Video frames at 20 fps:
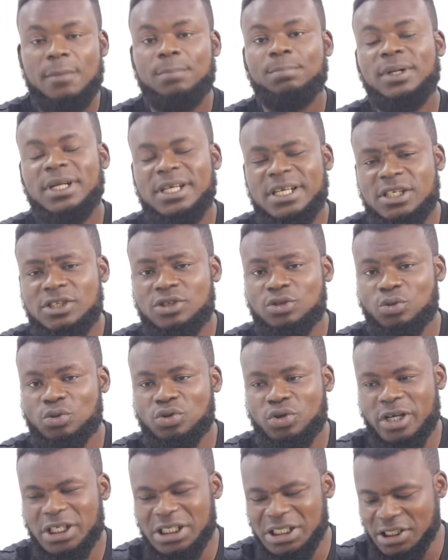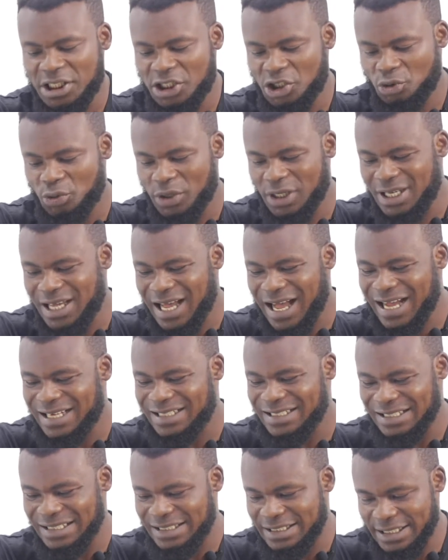Please do not
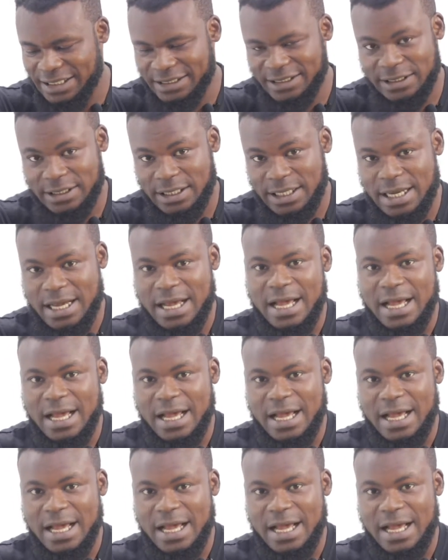disregard this.